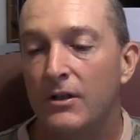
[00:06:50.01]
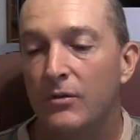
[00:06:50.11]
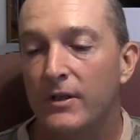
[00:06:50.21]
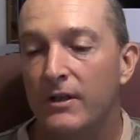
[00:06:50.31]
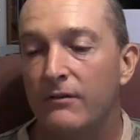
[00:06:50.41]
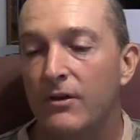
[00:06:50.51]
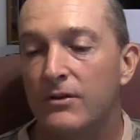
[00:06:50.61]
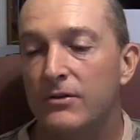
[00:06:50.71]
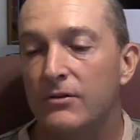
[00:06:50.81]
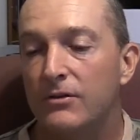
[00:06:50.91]
We have
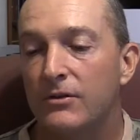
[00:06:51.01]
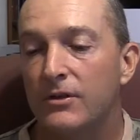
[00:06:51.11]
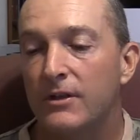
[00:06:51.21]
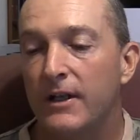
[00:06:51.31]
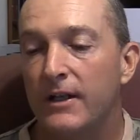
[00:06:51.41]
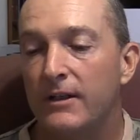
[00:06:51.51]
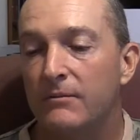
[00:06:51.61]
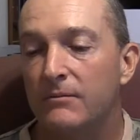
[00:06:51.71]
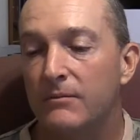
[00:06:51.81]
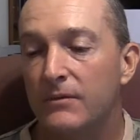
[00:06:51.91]
also included a
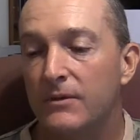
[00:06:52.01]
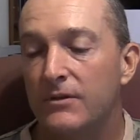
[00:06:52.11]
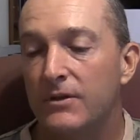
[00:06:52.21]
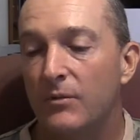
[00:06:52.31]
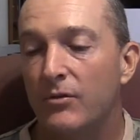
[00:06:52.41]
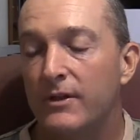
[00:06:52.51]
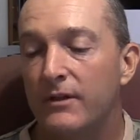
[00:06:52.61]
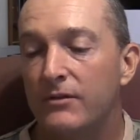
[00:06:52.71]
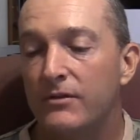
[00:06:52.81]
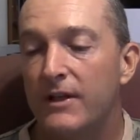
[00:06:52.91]
summary
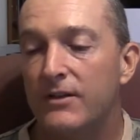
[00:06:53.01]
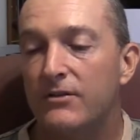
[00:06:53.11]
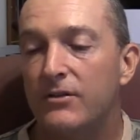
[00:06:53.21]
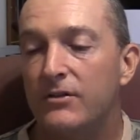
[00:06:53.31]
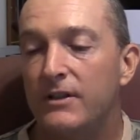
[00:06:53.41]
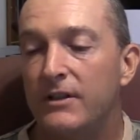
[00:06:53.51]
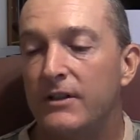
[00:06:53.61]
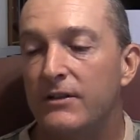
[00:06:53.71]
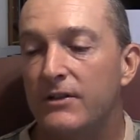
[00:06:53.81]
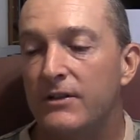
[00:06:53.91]
of 2013
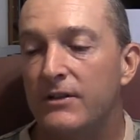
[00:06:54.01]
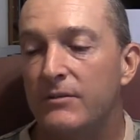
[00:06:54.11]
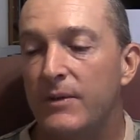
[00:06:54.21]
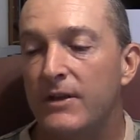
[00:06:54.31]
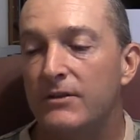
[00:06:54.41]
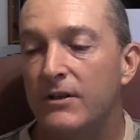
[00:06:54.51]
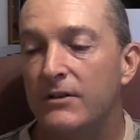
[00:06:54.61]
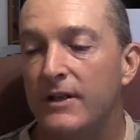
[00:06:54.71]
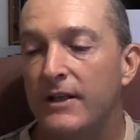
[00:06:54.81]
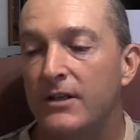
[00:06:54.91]
indices based on
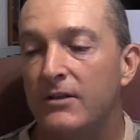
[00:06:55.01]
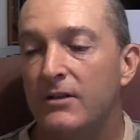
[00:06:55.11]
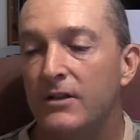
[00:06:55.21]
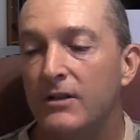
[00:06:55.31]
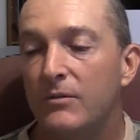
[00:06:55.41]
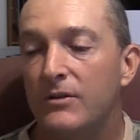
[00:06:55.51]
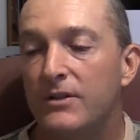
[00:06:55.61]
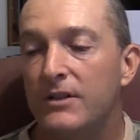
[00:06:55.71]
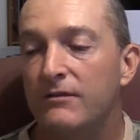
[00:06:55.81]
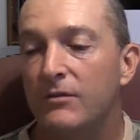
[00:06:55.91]
data
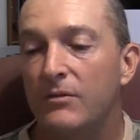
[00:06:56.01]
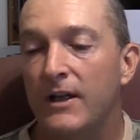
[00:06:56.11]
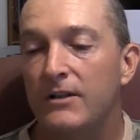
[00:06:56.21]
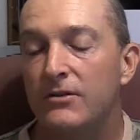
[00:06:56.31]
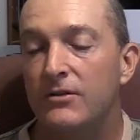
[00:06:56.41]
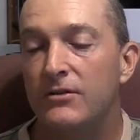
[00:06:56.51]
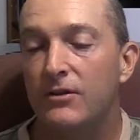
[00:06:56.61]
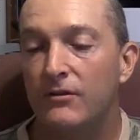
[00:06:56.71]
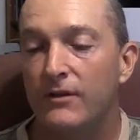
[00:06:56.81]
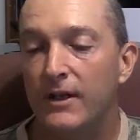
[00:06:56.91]
received from last year's
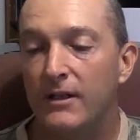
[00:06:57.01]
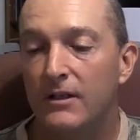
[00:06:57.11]
survey.